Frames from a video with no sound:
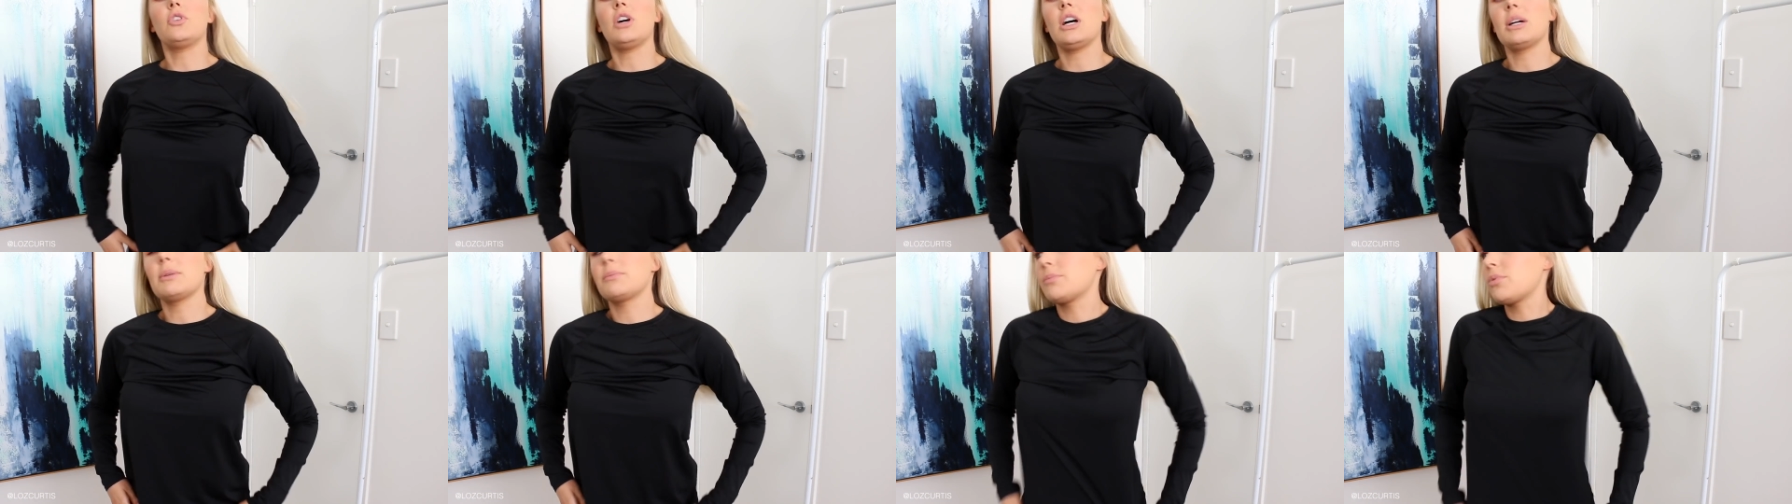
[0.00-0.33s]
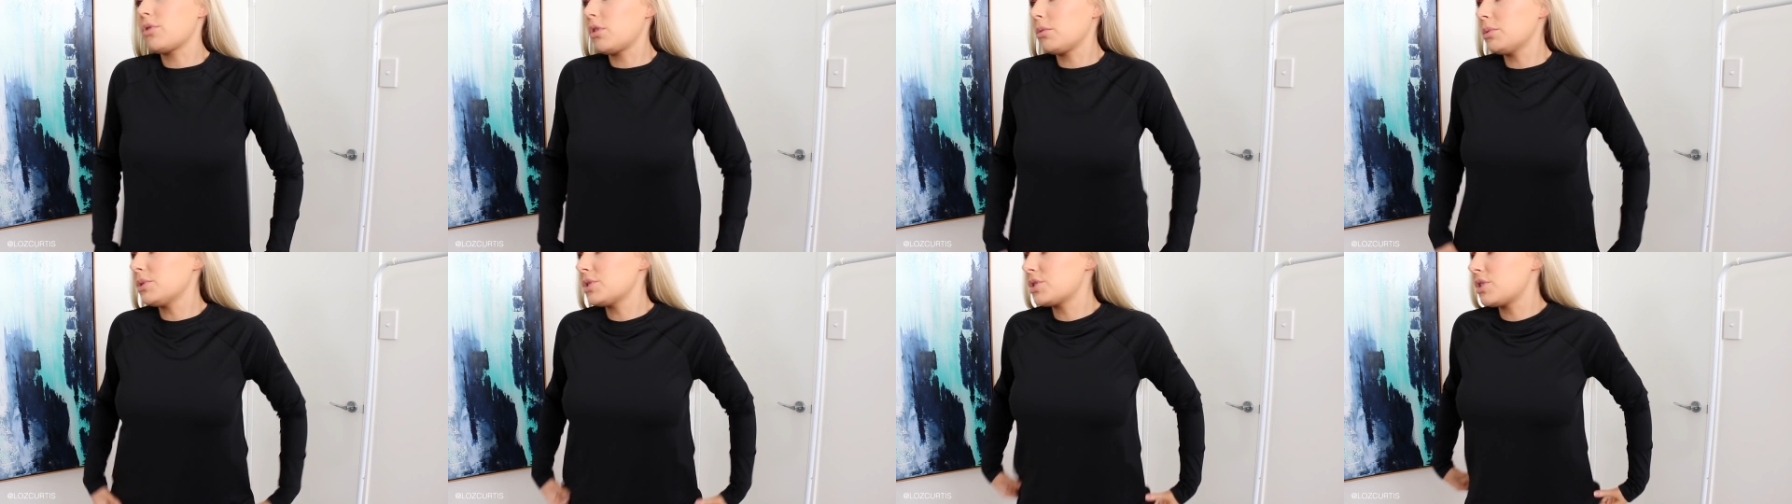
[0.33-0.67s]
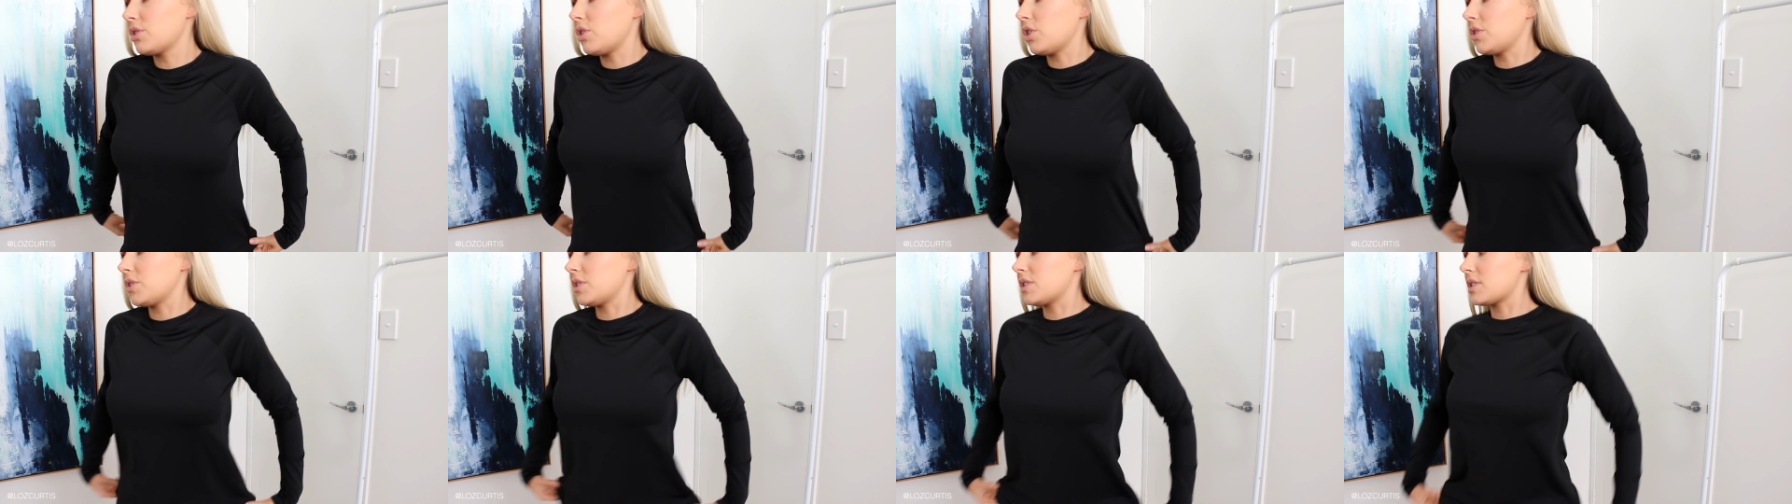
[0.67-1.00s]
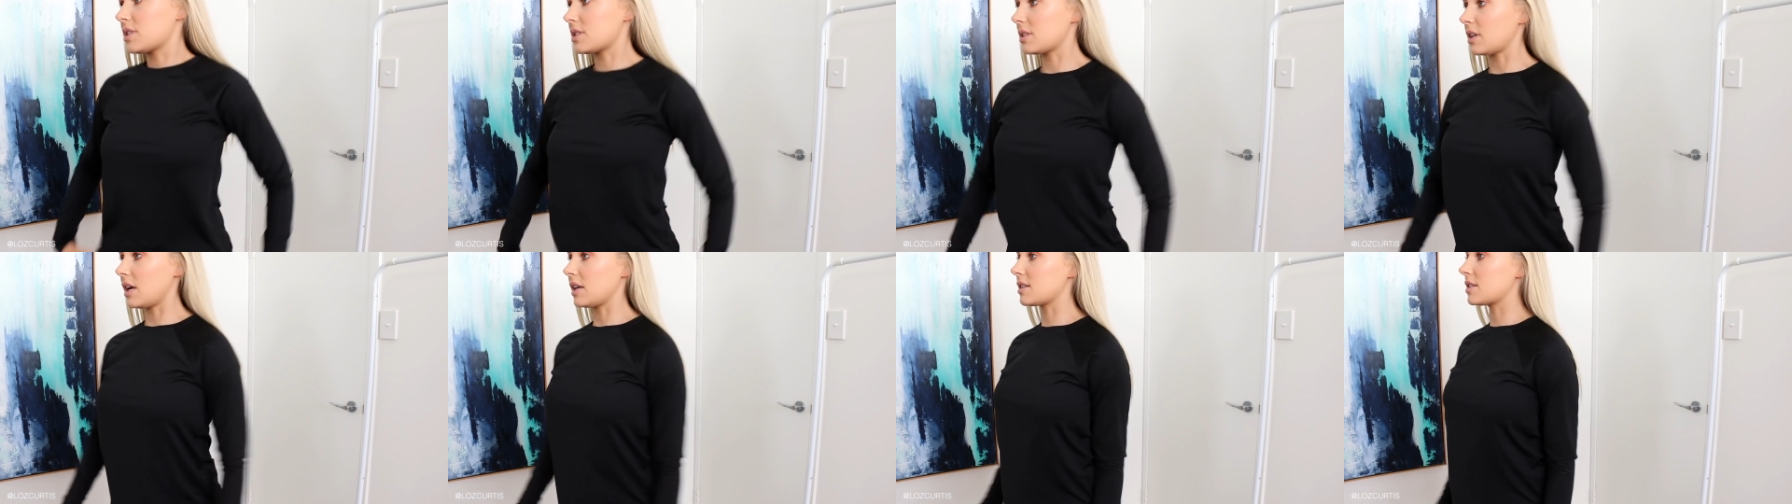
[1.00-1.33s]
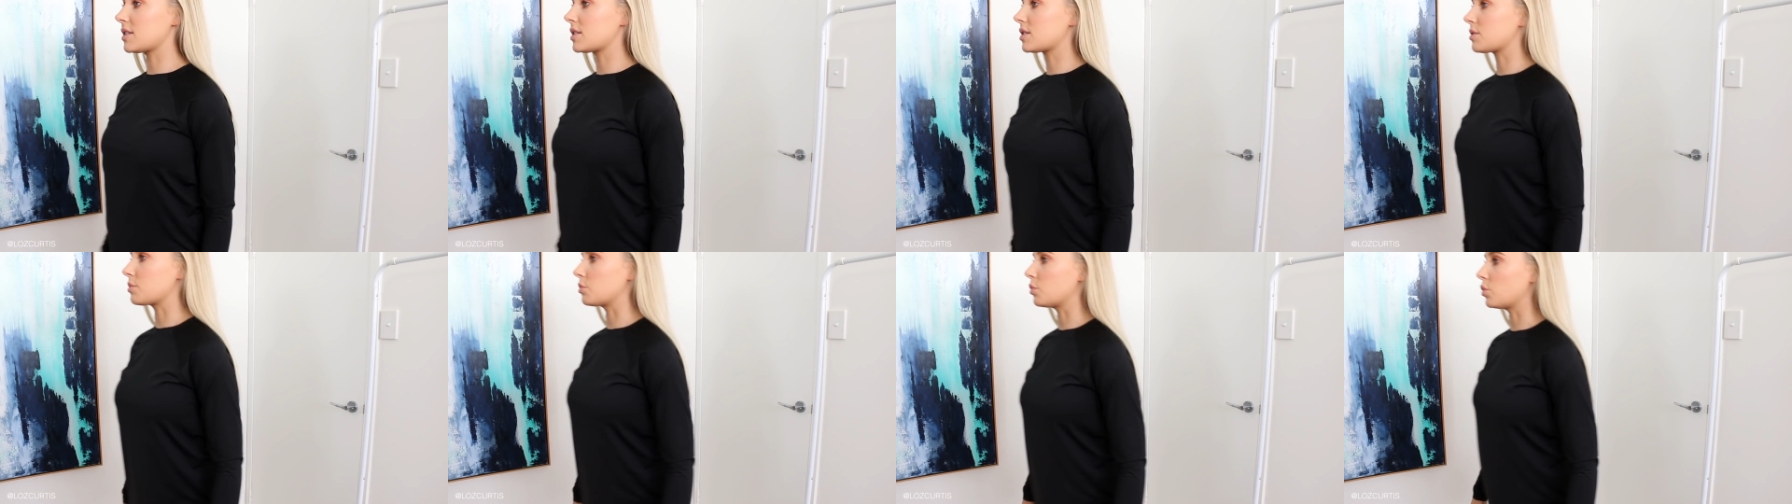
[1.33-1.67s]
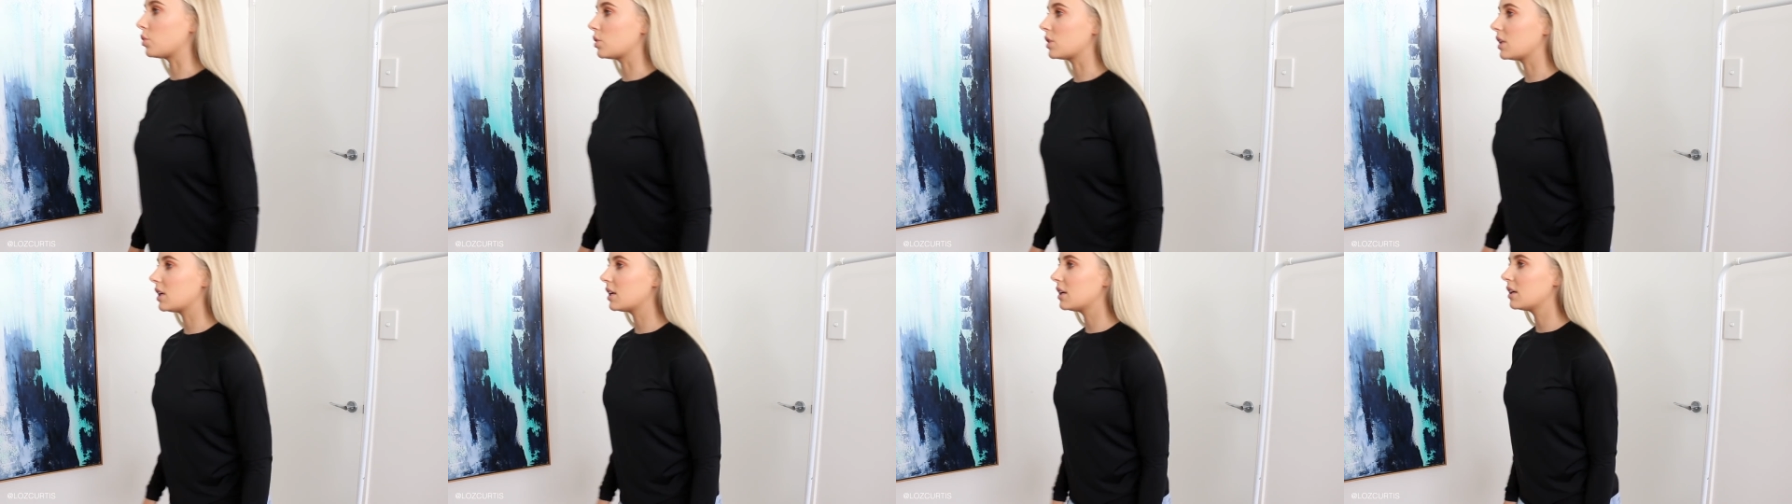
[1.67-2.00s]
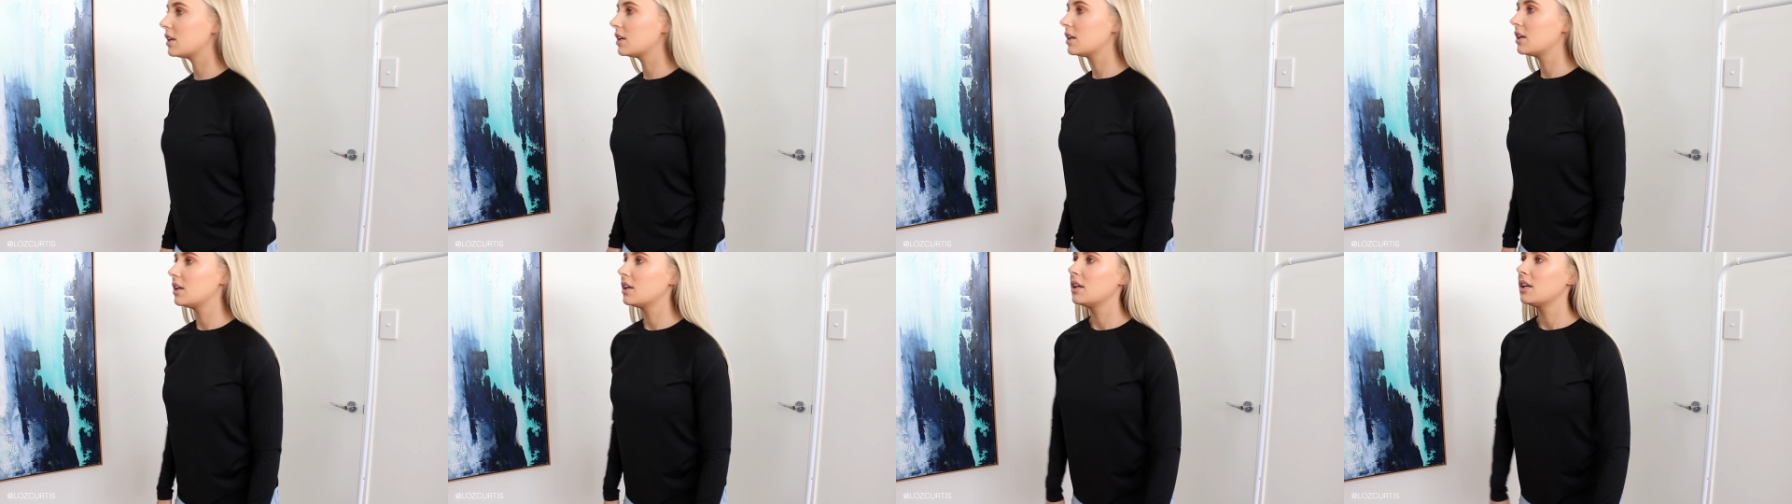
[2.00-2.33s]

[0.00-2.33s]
I probably should have gotten the size smaller.